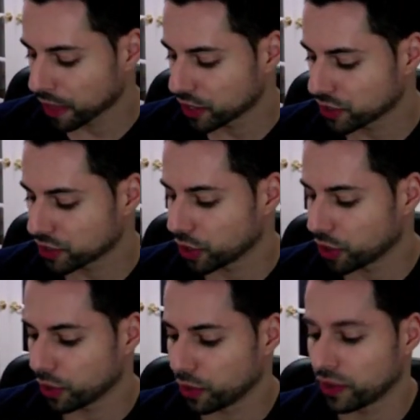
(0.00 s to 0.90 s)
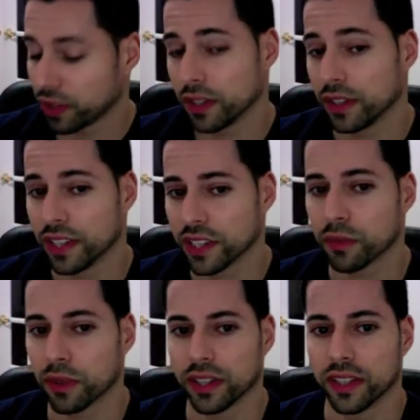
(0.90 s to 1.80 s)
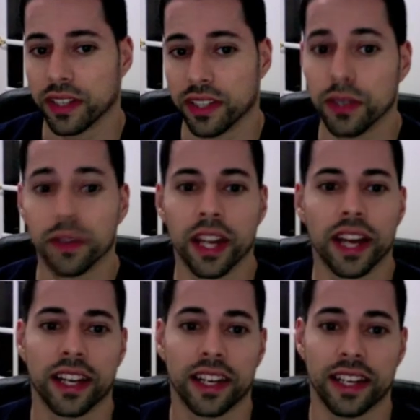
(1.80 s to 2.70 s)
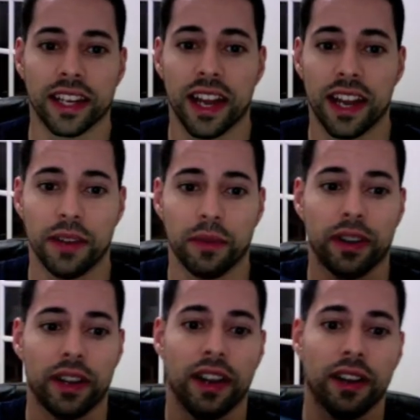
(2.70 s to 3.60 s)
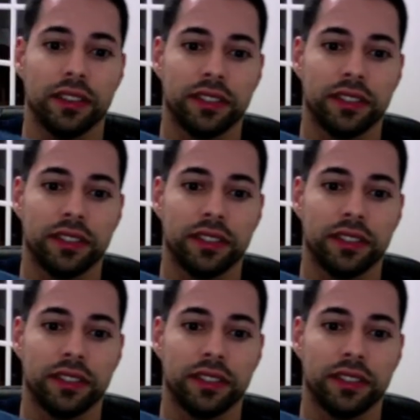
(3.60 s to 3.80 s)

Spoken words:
So this one you're not gonna get anywhere else.